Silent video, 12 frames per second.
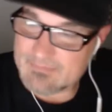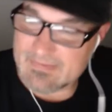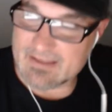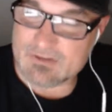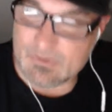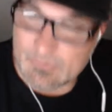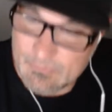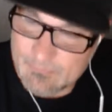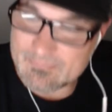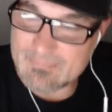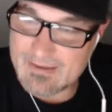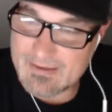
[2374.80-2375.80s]
That's cool.
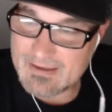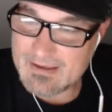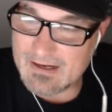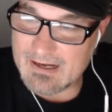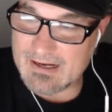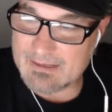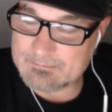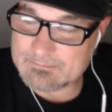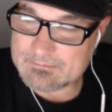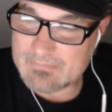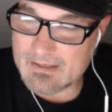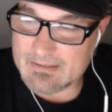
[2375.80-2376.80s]

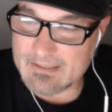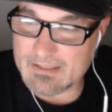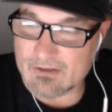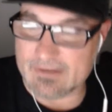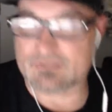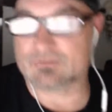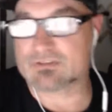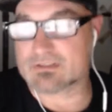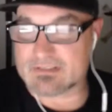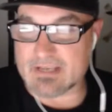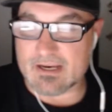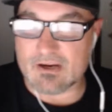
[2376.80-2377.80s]
And then, all right, so
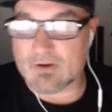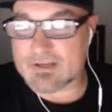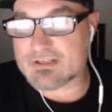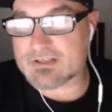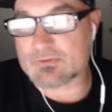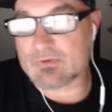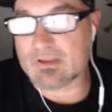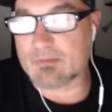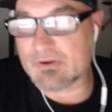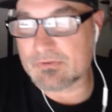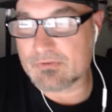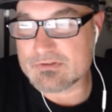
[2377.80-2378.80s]
second question, because we got to
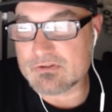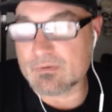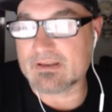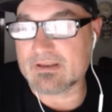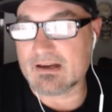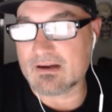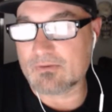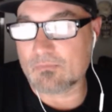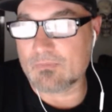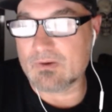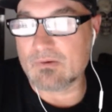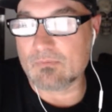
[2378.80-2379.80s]
burn through this a little bit.
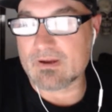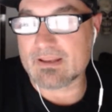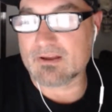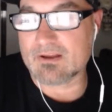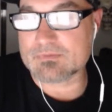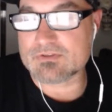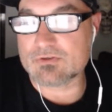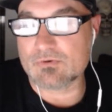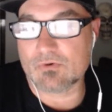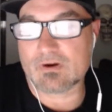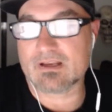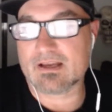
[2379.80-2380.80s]
What helps you
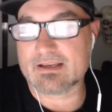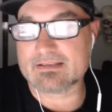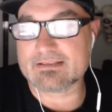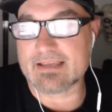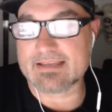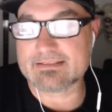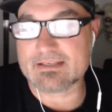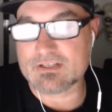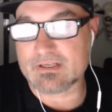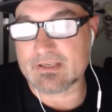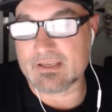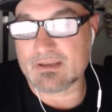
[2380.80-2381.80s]
organize as a
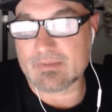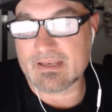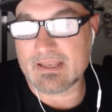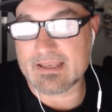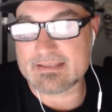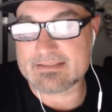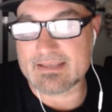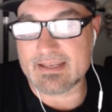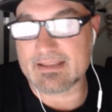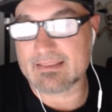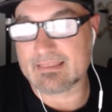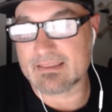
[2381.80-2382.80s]
GM, and has
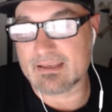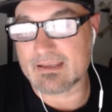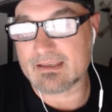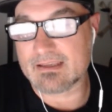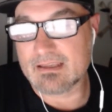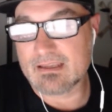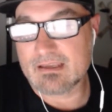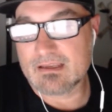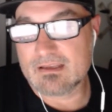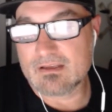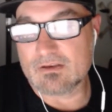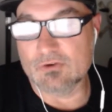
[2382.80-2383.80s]
anything
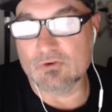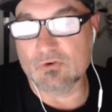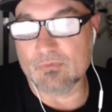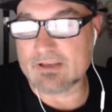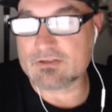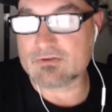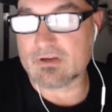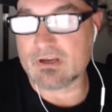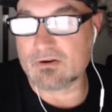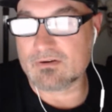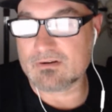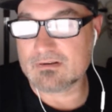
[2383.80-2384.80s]
new made you
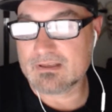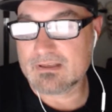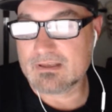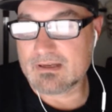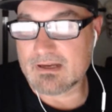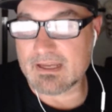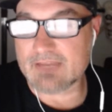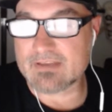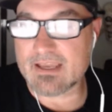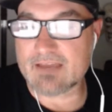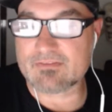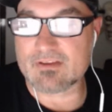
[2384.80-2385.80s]
go, I have
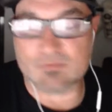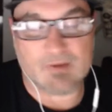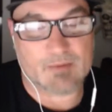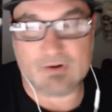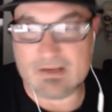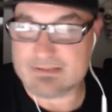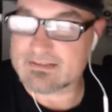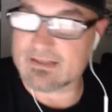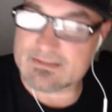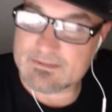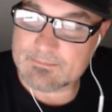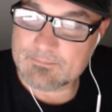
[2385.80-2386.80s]
to have that for my
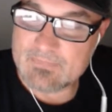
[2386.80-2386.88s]
process?